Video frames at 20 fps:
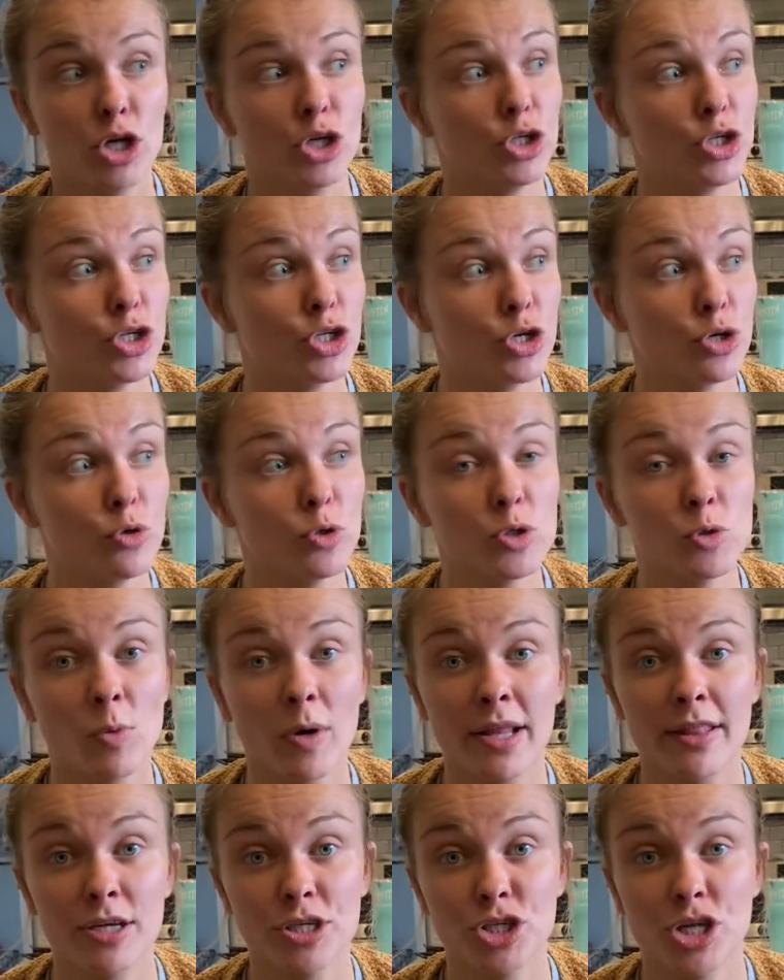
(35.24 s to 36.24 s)
Choose
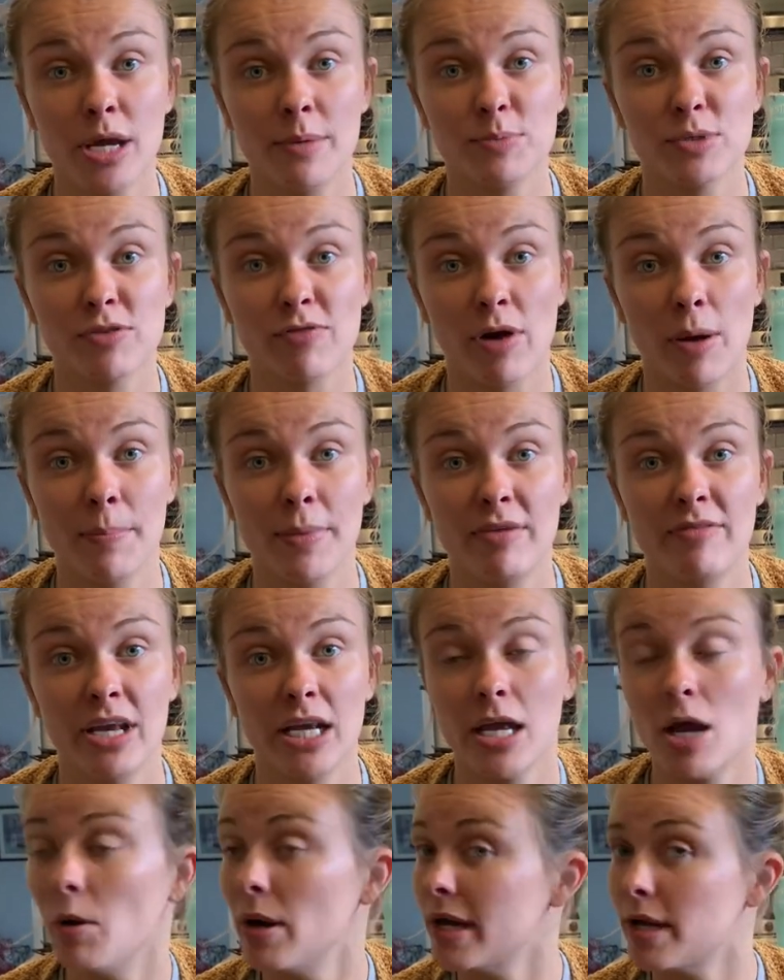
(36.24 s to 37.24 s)
one of the shapes from the
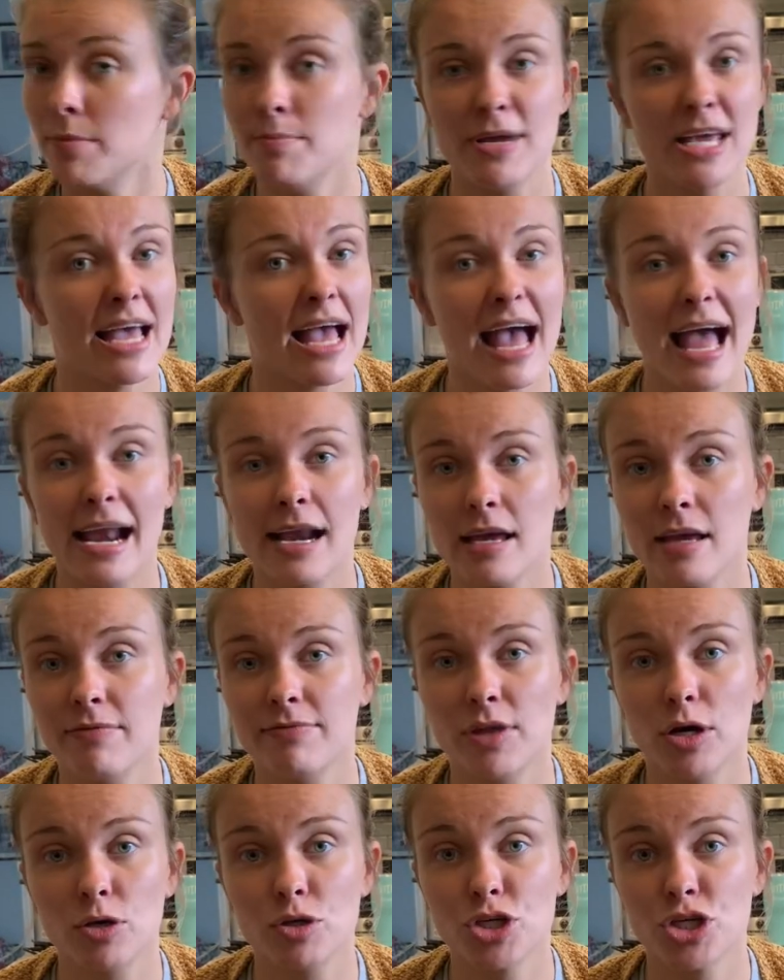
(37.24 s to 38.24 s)
video. It can be any
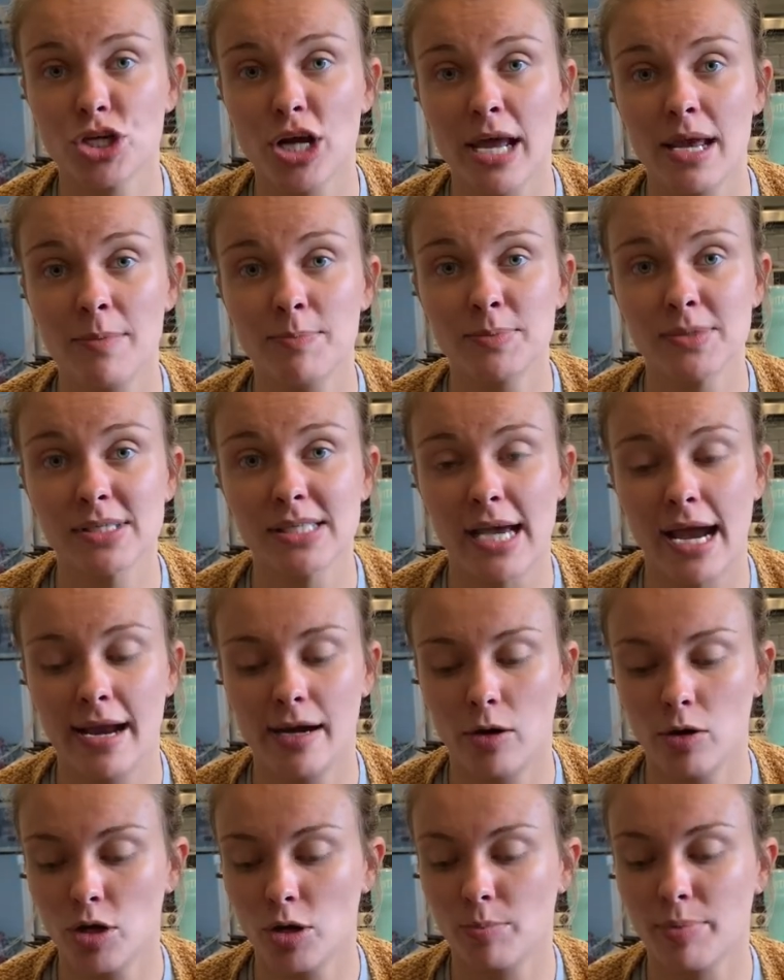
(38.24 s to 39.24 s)
of those shapes. I
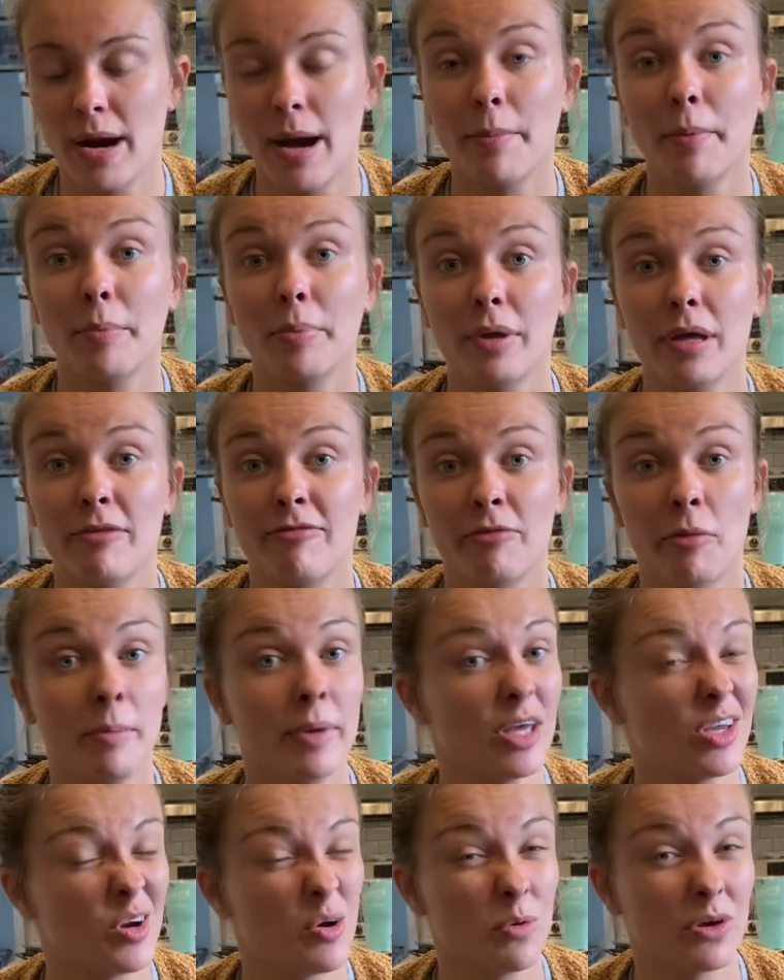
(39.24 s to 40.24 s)
know you're probably
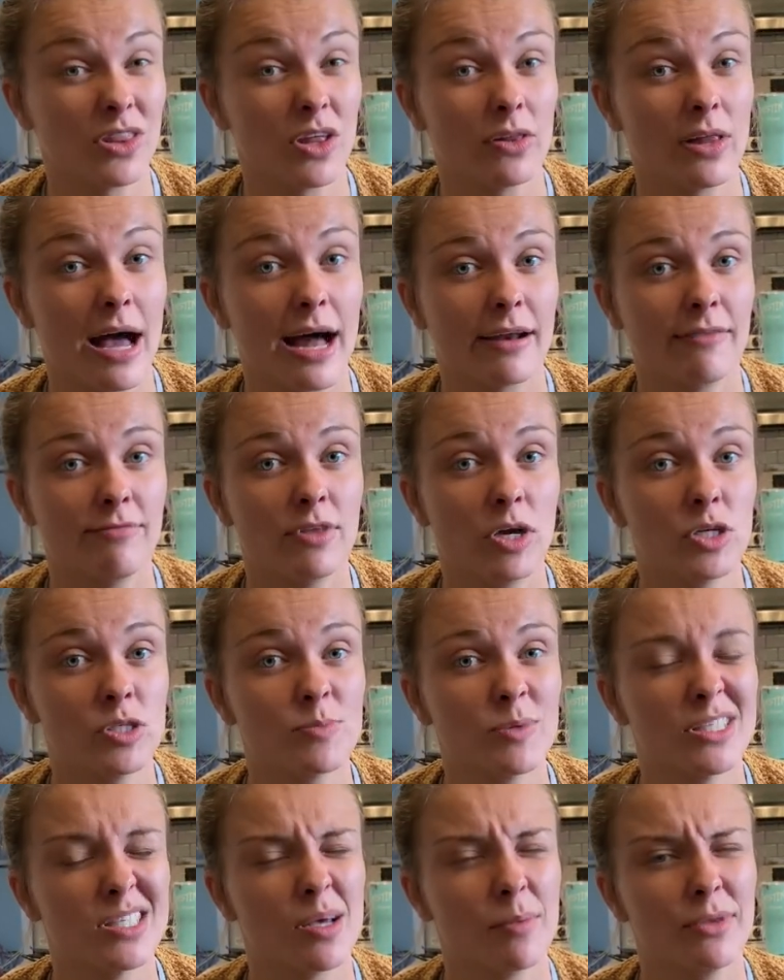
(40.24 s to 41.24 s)
familiar with a lot of those,
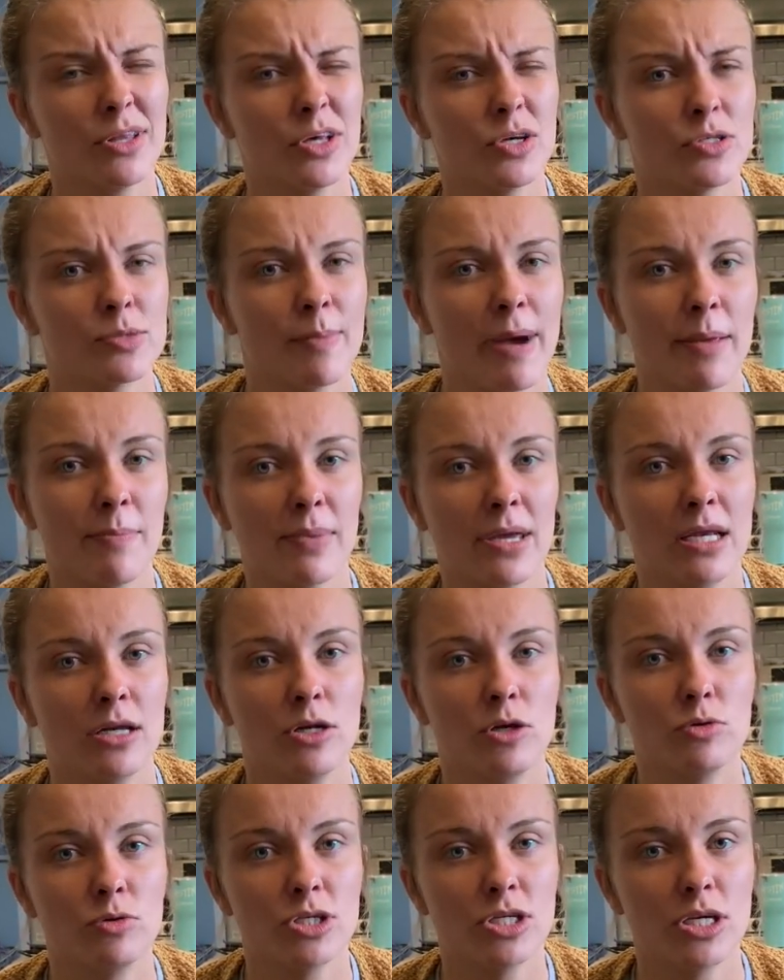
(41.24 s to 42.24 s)
but some of those might be
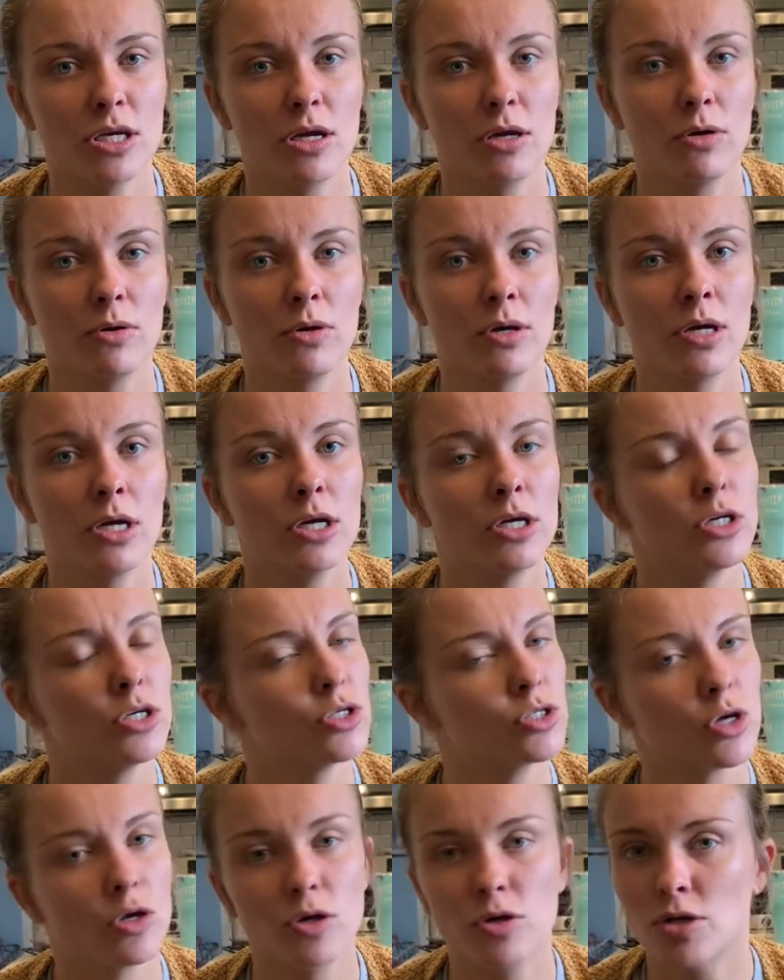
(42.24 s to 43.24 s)
new to you.
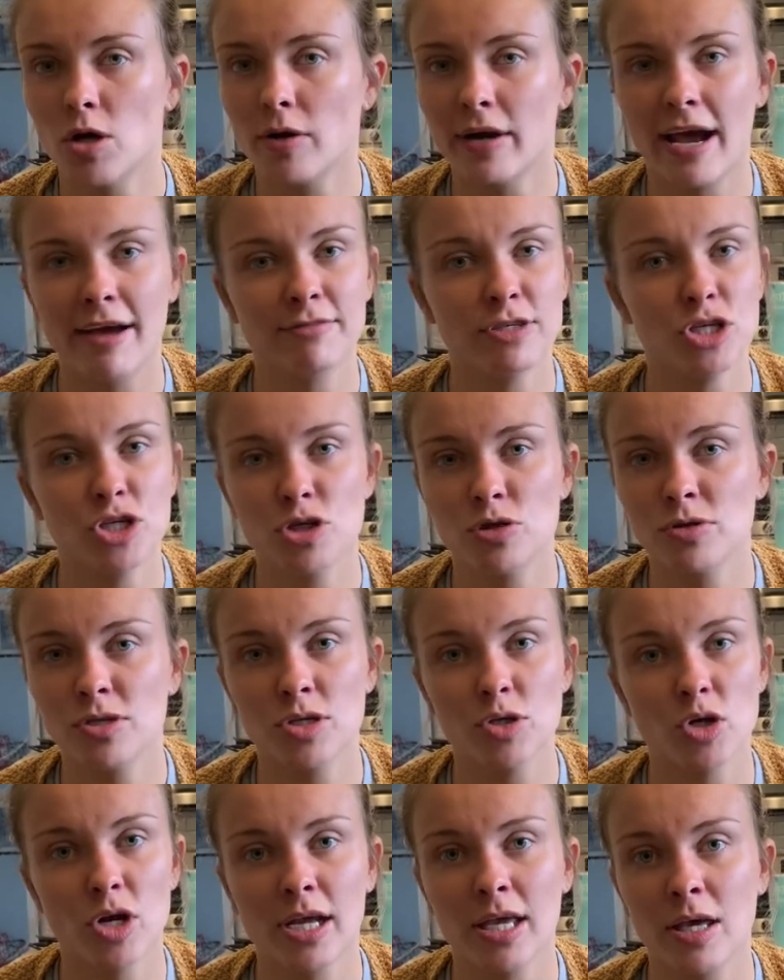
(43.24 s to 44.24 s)
So you don't have to choose a
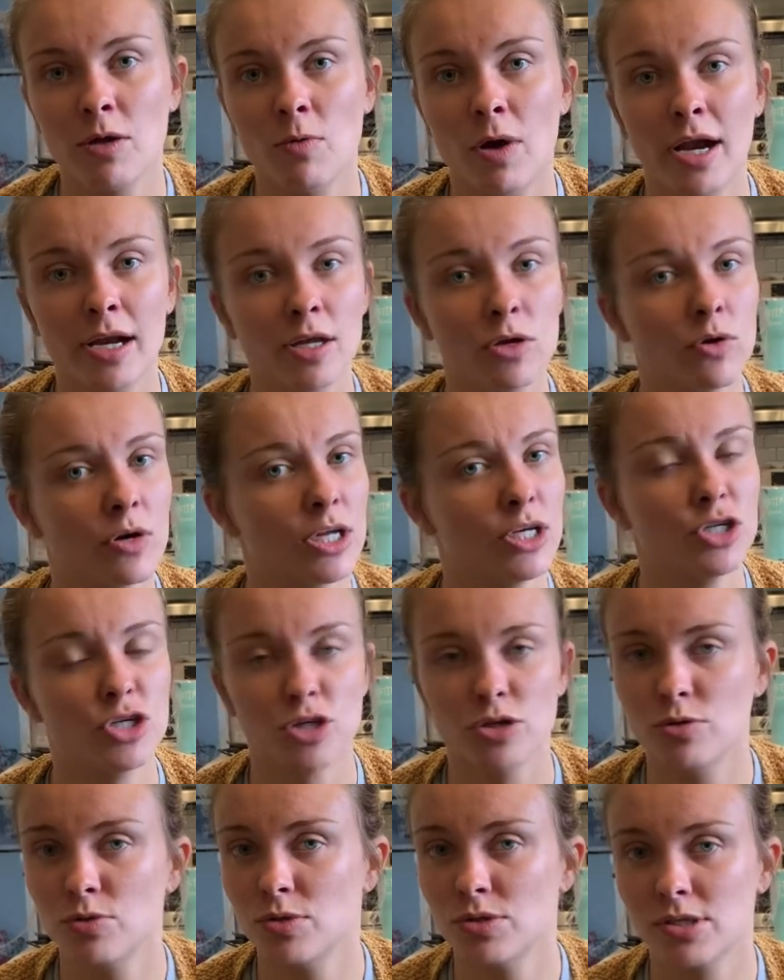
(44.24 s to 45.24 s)
tricky one. You can
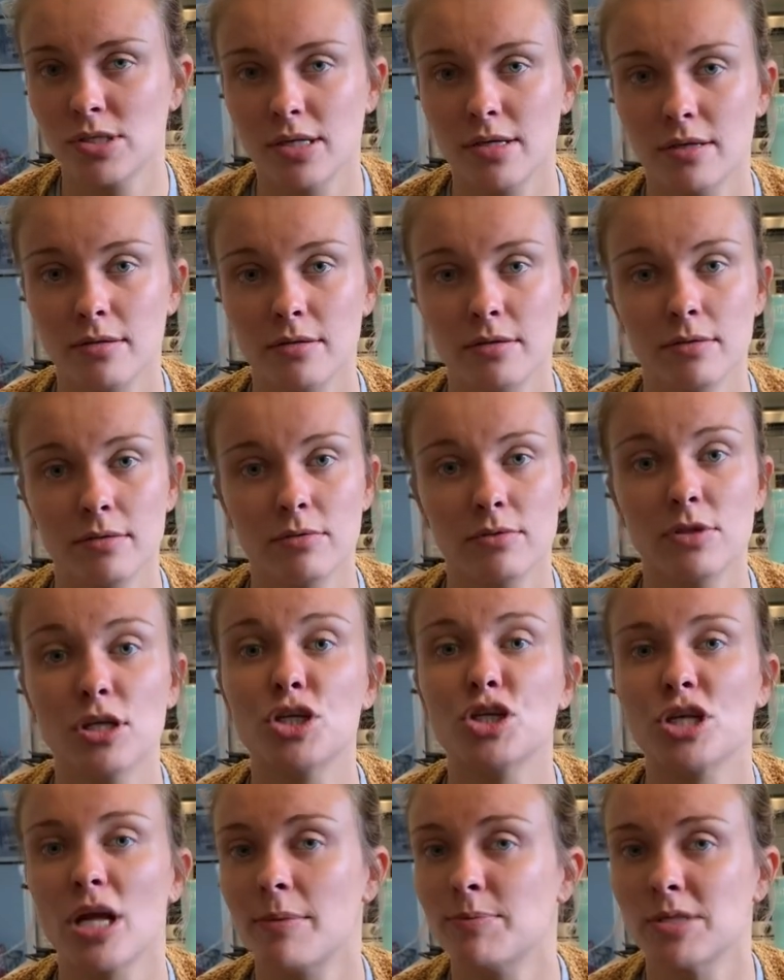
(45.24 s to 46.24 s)
choose the
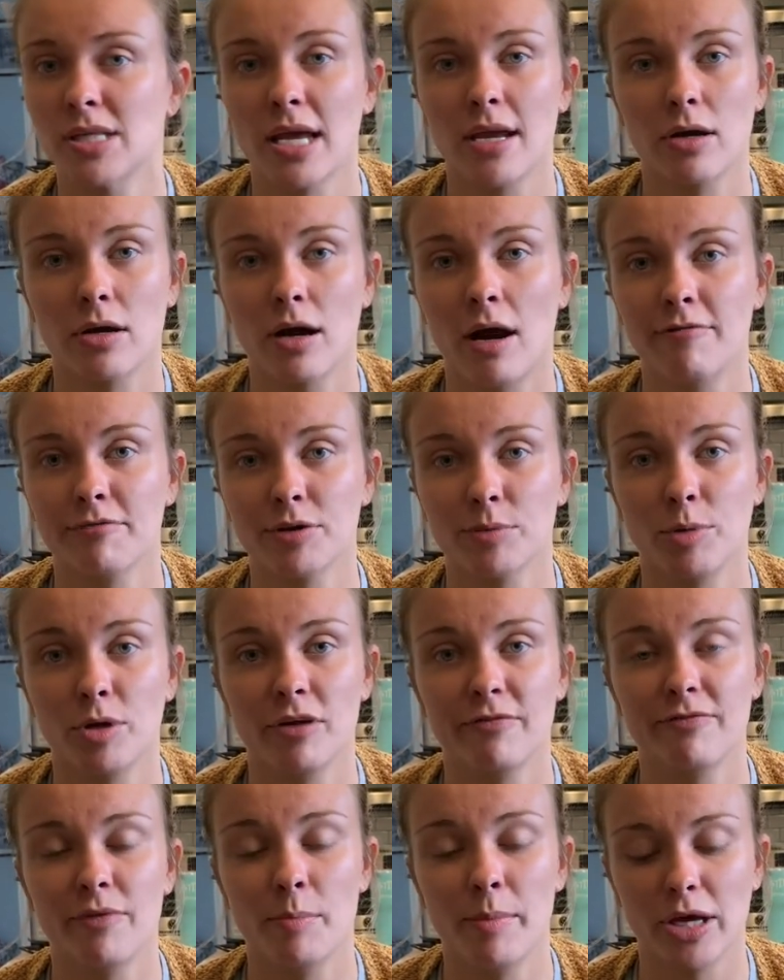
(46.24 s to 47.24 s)
shapes that you're comfortable
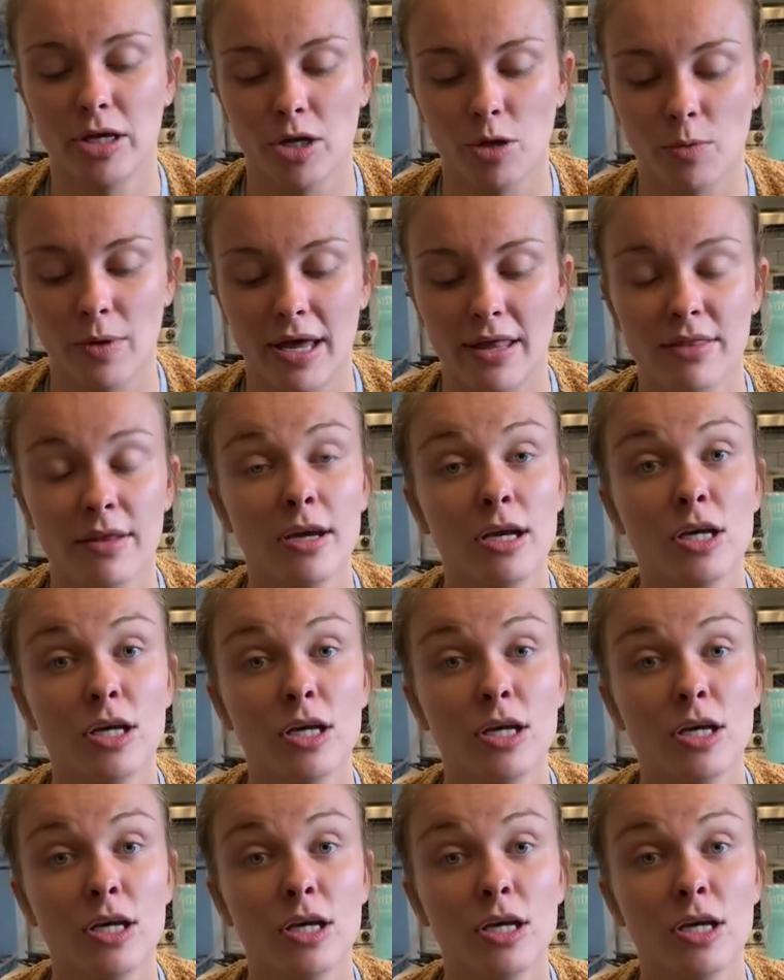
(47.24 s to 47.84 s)
and familiar with.